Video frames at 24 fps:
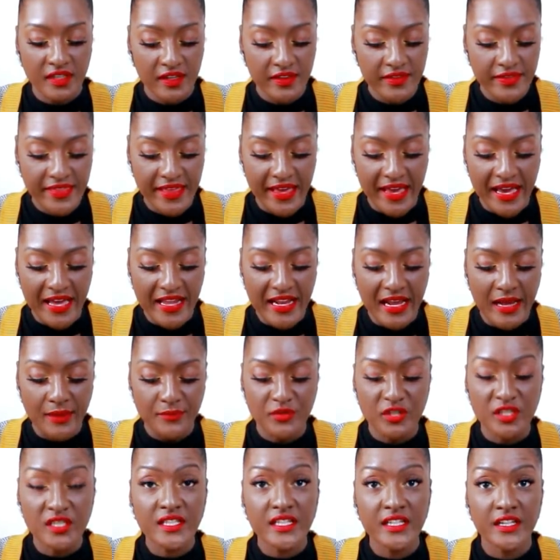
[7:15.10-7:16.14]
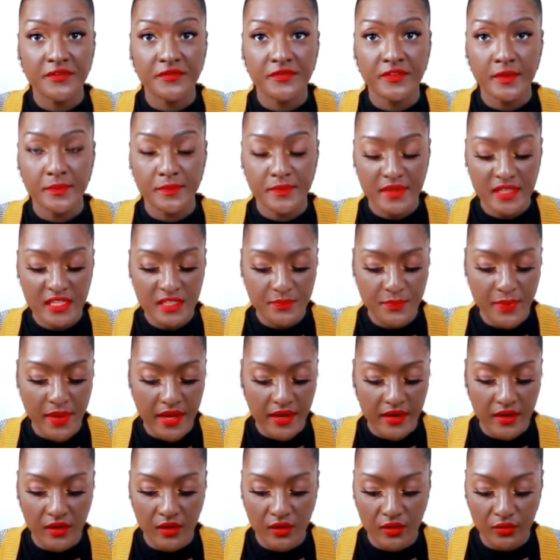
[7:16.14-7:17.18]
done that, I'm just going to flip these
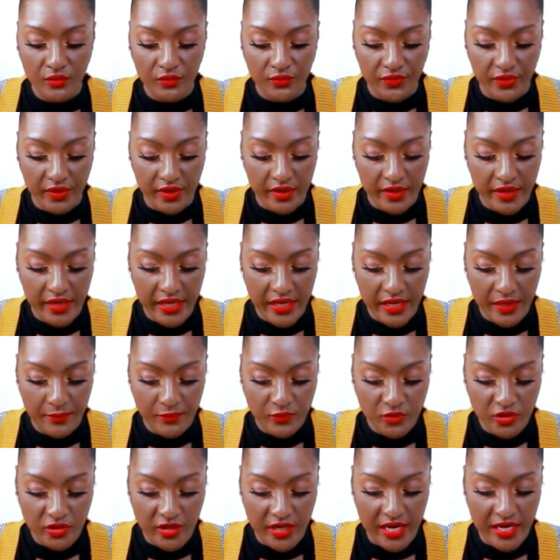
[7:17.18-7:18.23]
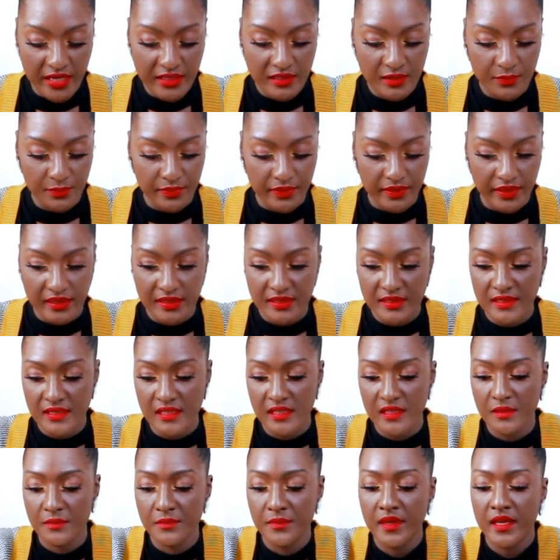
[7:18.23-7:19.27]
back over and try to place
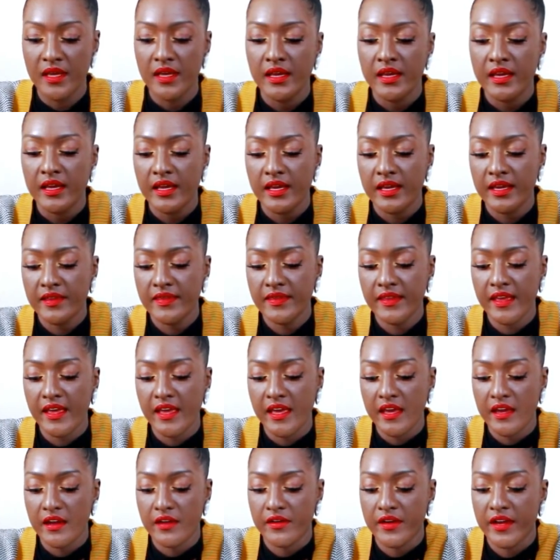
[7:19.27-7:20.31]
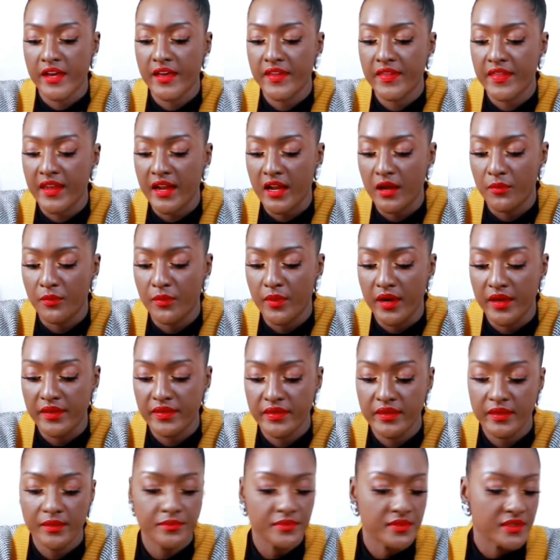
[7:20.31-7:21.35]
them in the area that I
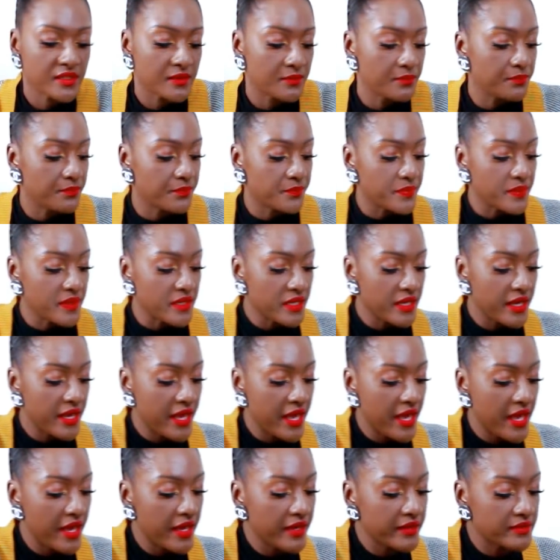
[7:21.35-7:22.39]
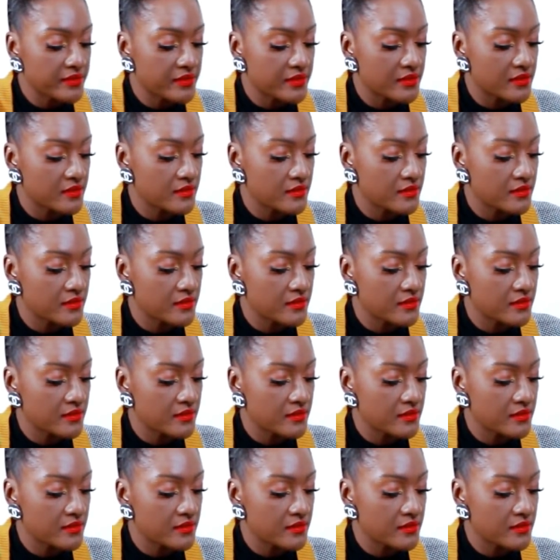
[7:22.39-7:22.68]
want them to be at.